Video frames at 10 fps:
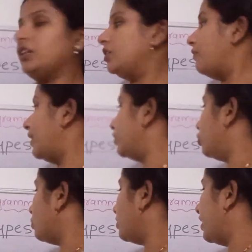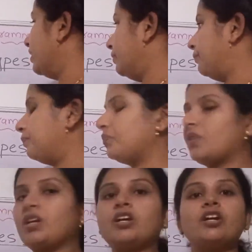the value 10
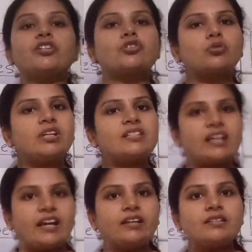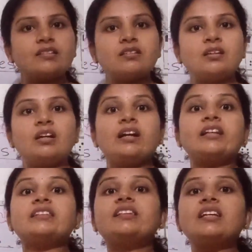to this x,
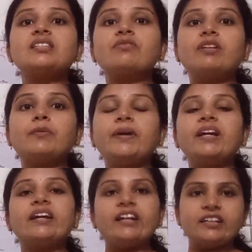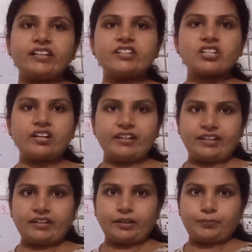this will be integer
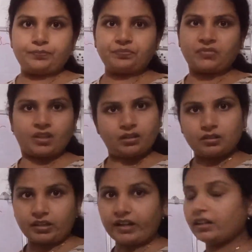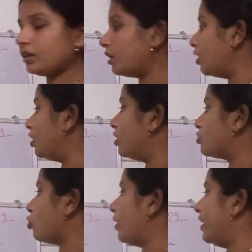data type, right?
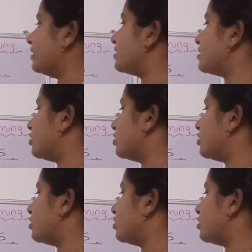So x is